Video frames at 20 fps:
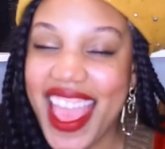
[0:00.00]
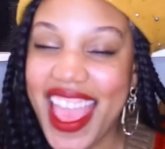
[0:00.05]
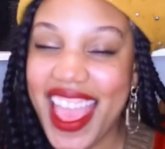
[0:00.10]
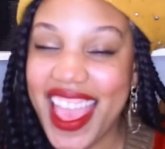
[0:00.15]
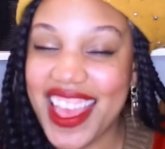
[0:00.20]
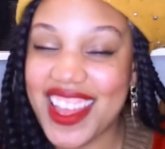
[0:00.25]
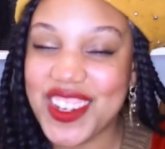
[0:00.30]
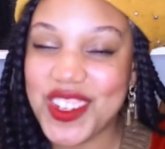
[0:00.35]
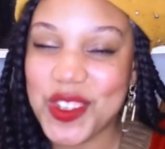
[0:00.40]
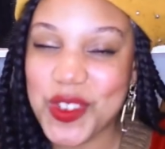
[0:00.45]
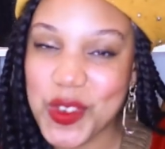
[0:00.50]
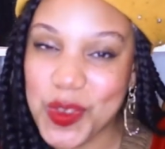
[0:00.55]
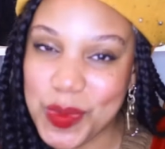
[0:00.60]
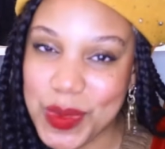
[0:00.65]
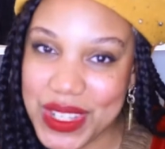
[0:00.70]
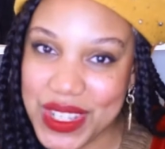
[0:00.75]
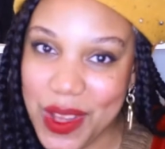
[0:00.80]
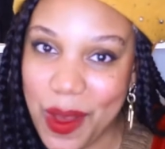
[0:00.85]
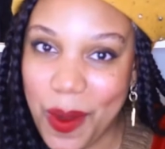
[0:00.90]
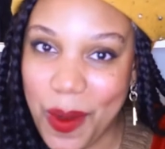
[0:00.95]
And truth be
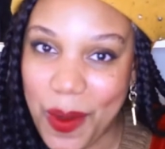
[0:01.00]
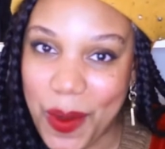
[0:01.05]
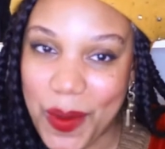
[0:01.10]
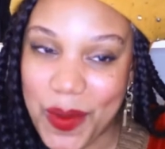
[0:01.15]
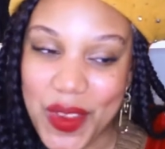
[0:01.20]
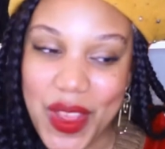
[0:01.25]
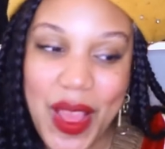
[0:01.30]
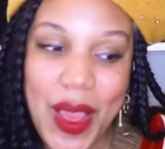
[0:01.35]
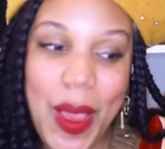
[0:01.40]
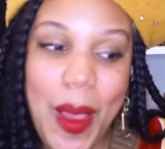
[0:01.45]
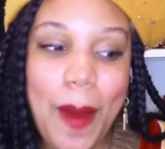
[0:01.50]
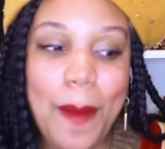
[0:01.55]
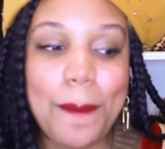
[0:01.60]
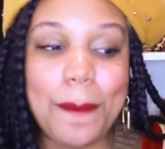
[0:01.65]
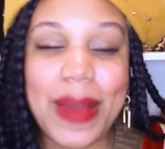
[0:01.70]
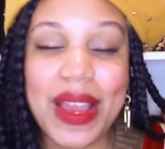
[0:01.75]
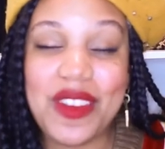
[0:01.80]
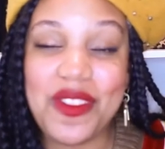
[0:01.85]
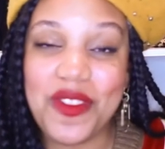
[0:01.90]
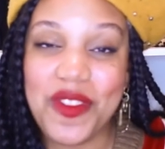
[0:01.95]
told,
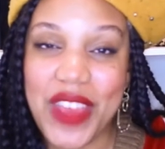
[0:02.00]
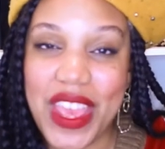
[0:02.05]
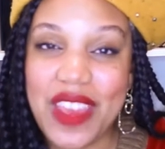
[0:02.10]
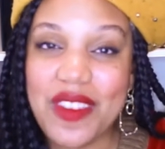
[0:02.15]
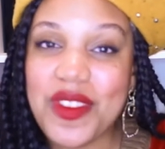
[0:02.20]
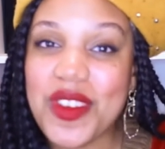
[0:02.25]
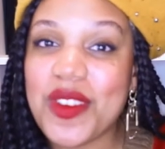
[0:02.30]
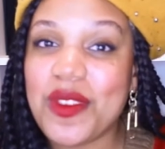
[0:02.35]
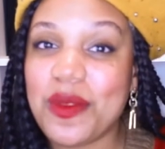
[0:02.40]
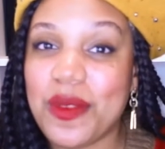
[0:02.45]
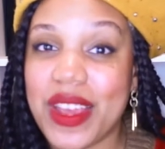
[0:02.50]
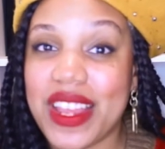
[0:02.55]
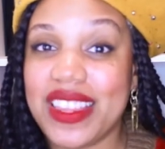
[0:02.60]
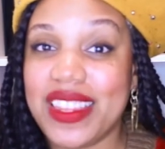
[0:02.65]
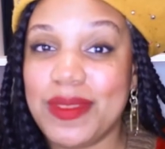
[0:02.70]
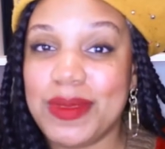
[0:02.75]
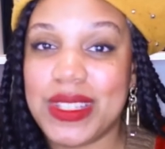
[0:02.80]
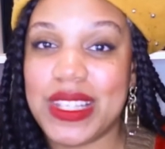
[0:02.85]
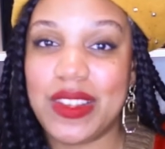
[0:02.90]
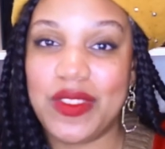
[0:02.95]
my favorite red
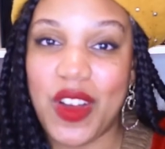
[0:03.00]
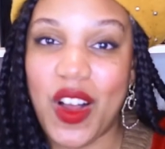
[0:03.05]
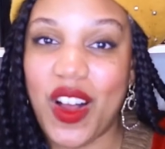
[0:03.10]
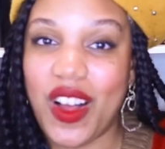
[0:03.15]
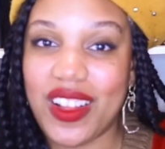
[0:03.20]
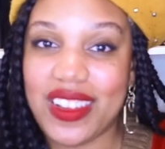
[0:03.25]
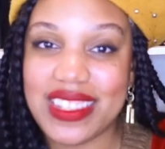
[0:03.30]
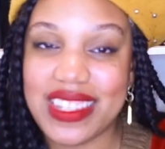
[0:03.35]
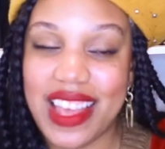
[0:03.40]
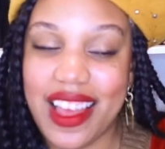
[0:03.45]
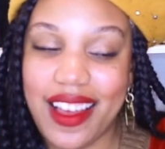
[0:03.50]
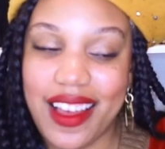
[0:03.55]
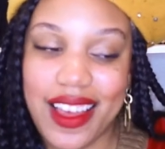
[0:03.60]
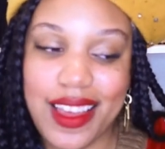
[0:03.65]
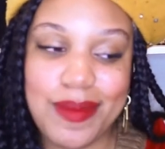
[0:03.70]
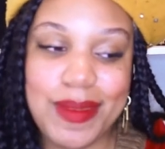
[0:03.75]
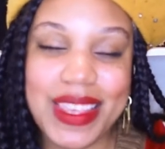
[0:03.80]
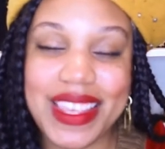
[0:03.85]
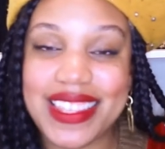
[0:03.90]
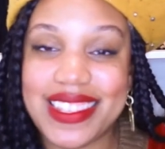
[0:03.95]
lipstick of all
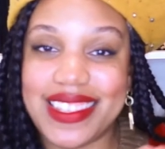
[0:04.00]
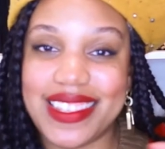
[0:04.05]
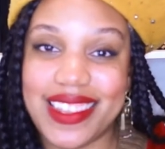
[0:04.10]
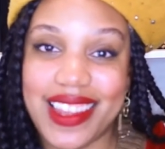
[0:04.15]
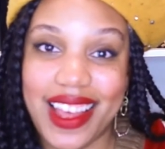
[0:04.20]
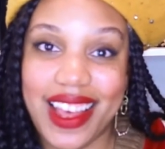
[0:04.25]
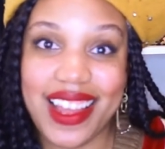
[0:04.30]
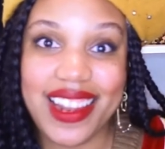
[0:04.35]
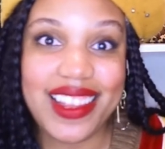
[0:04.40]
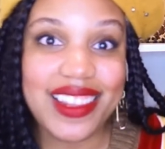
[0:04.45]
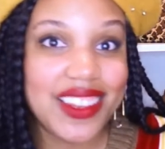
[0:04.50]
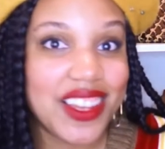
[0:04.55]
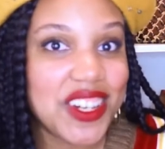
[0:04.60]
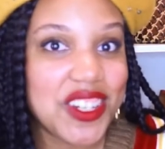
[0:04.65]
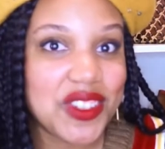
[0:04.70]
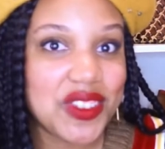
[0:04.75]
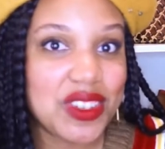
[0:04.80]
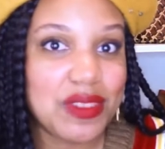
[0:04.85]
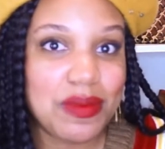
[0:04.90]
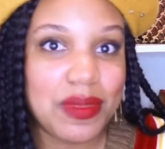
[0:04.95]
time is not a
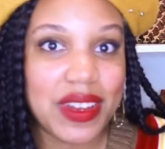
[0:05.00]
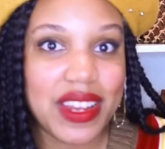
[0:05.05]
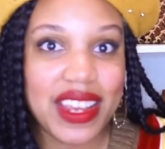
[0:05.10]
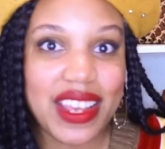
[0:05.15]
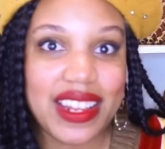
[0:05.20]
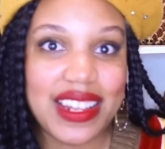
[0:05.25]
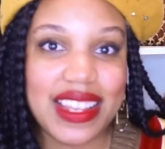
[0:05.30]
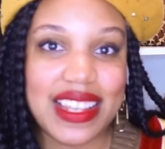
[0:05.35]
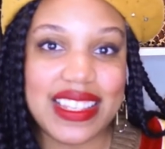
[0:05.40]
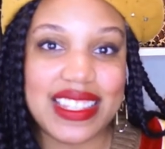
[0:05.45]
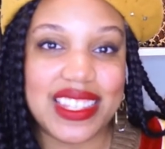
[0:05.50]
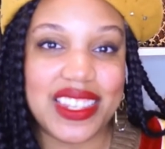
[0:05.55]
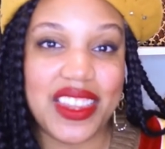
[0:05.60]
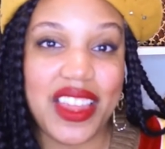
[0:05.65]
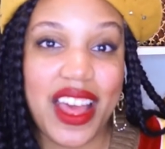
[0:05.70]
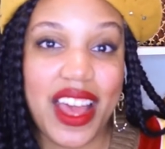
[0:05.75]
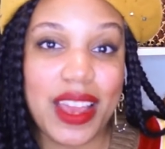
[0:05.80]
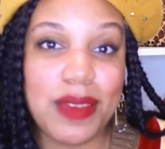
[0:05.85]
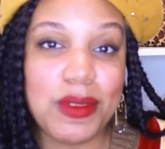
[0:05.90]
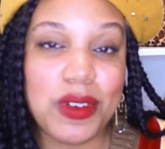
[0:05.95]
luxury brand. It's
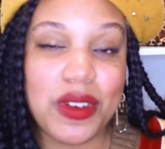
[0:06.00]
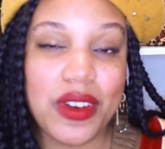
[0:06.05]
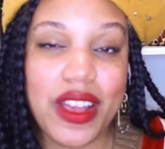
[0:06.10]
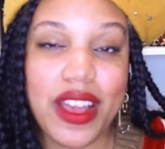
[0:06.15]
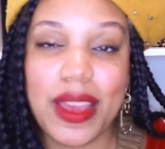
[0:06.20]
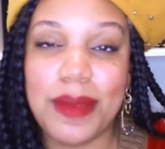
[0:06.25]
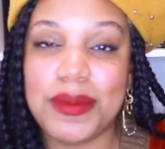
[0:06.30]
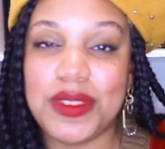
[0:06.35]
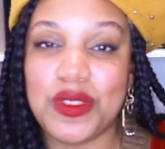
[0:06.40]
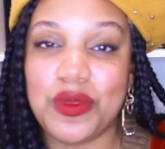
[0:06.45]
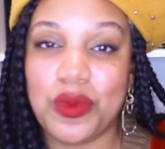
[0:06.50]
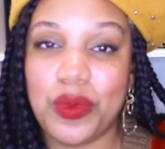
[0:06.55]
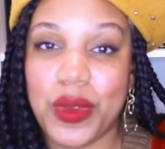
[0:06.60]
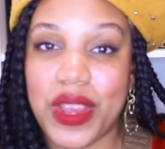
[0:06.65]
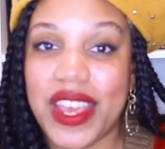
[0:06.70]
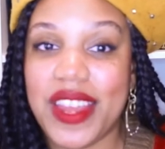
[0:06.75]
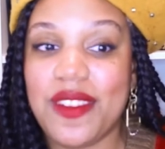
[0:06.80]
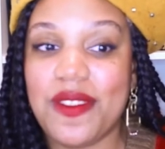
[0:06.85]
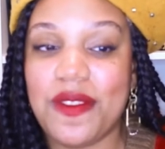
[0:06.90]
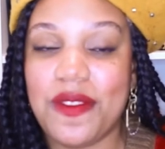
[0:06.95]
Lime Crime's
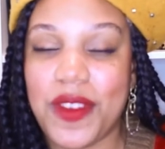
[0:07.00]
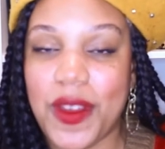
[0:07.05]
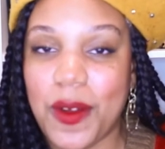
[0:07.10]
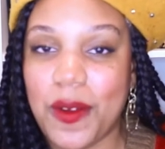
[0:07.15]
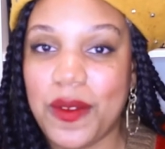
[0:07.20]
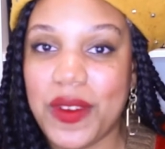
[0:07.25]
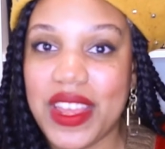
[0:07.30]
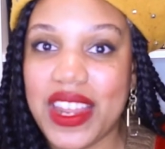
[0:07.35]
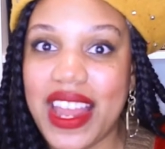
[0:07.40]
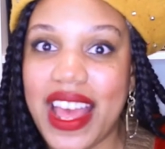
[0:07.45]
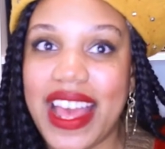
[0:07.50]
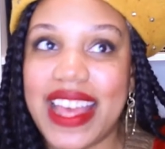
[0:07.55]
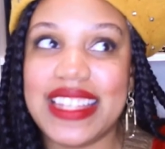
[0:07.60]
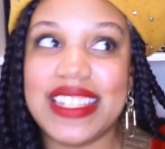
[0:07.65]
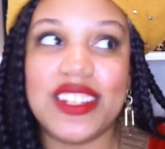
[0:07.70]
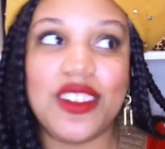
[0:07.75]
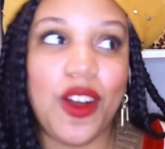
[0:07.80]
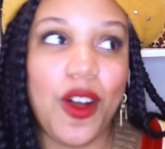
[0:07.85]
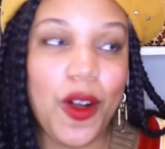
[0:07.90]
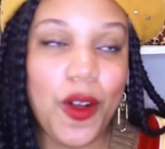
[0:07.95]
Red Velvet. I
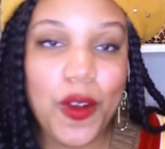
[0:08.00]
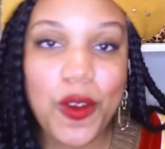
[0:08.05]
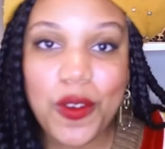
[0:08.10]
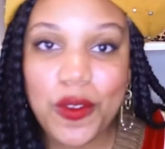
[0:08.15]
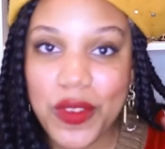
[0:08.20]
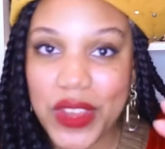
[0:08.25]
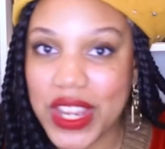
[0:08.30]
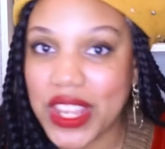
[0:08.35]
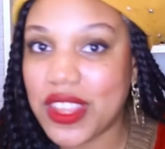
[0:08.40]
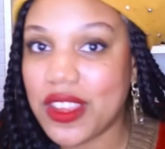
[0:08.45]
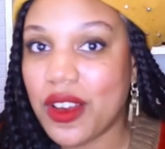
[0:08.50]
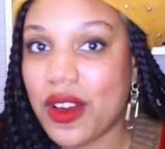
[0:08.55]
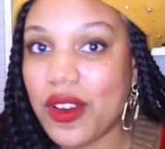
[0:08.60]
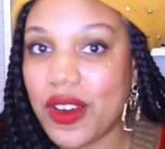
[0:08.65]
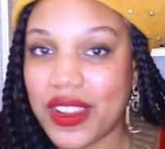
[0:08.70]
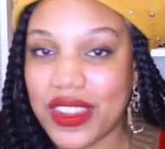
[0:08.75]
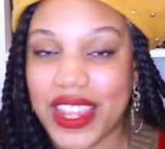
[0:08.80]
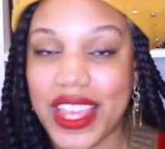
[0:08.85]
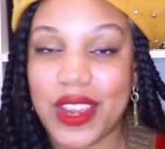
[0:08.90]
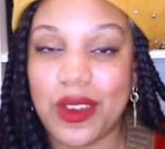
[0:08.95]
did a whole video
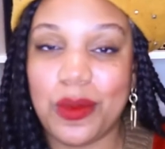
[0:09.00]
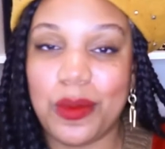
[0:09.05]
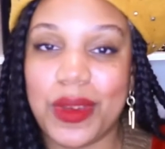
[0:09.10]
on like red